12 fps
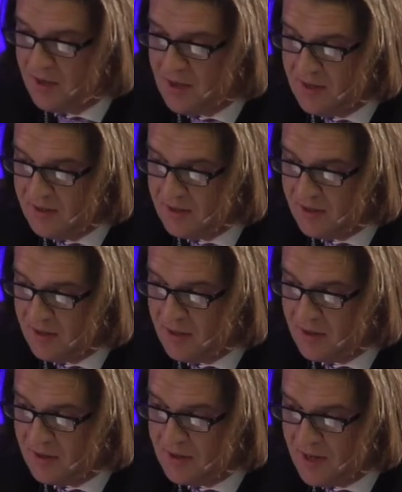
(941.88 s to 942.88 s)
In,
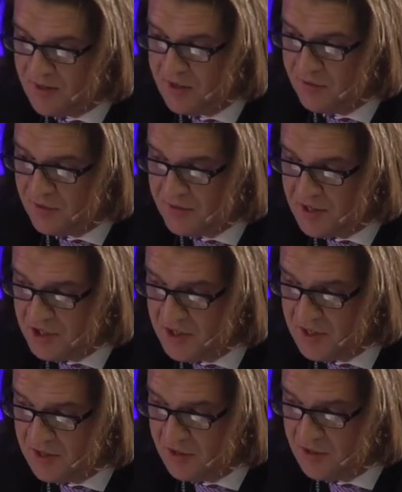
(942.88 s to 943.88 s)
uh, he has his
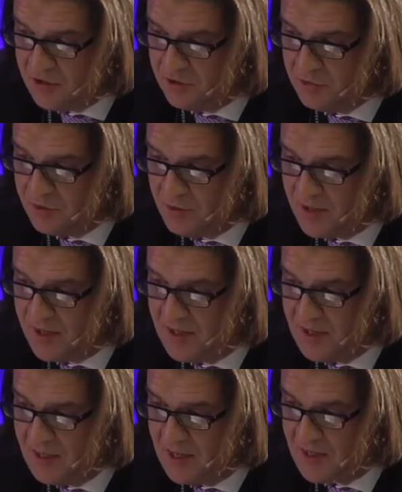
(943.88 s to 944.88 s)
foundation in the country where
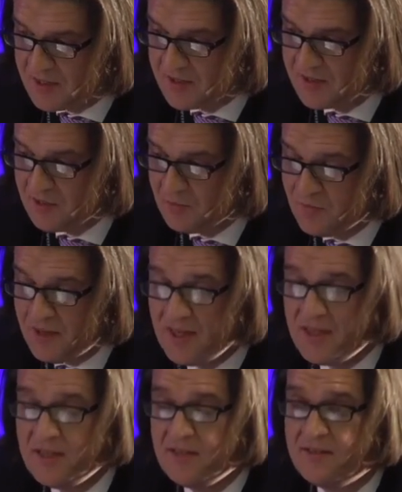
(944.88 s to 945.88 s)
he last
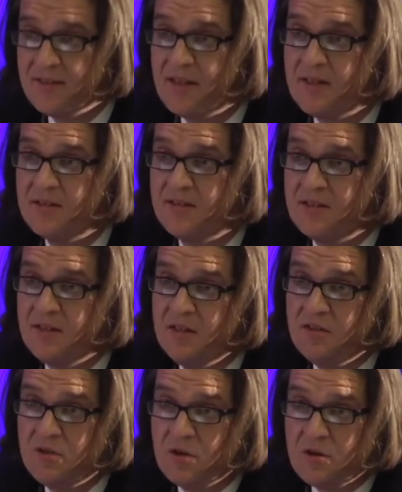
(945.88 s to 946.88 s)
played, and
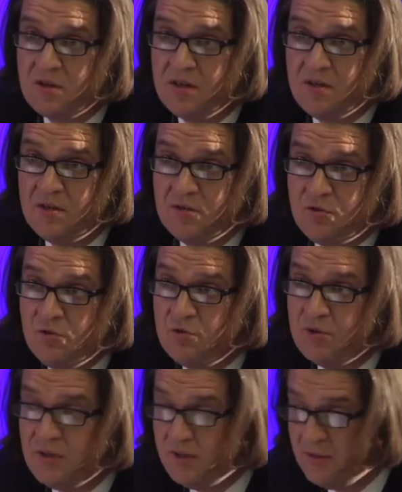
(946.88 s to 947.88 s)
he, do, he,
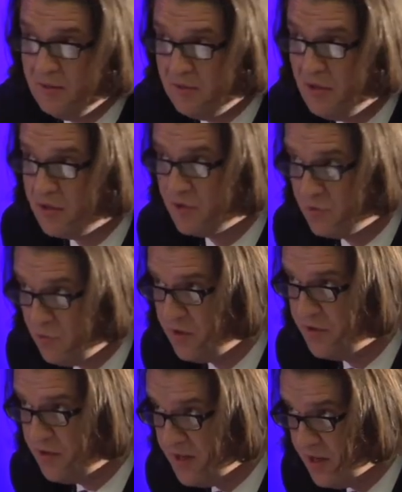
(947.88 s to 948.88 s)
do, he does
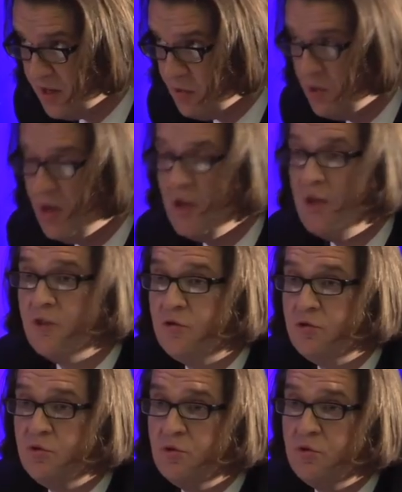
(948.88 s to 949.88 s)
want now
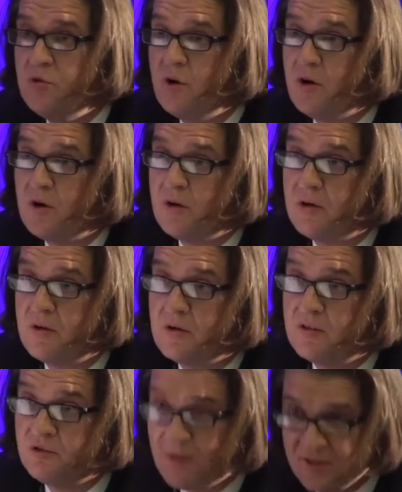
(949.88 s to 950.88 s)
to
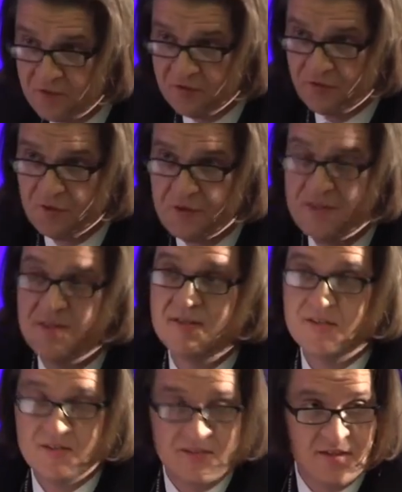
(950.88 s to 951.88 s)
uh, transfer his
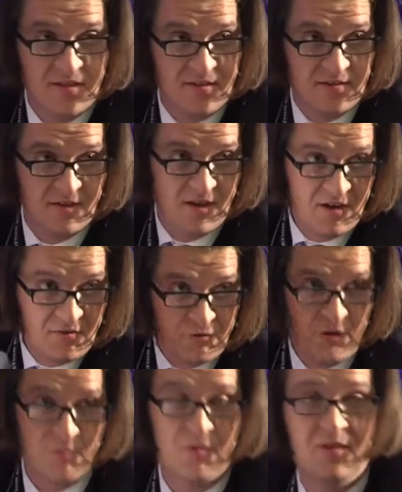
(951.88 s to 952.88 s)
seat
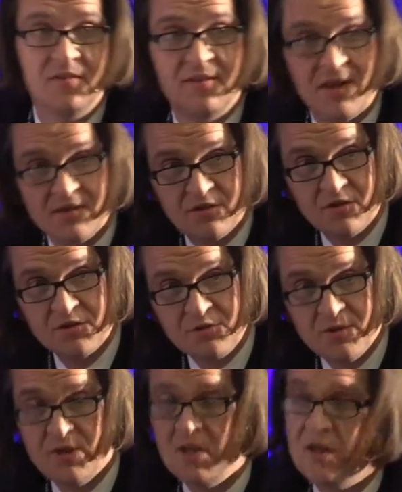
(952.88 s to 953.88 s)
from that
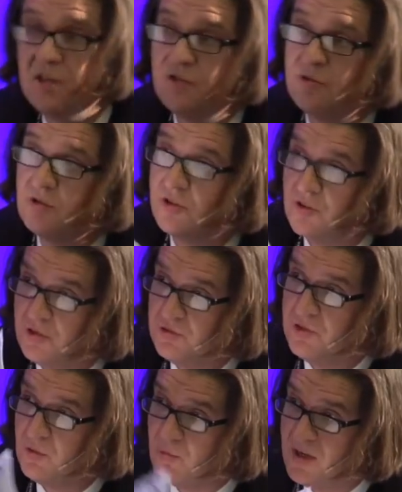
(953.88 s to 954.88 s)
country to the
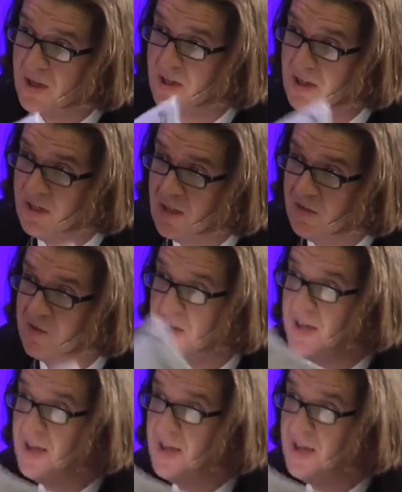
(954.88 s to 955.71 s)
country where he lives.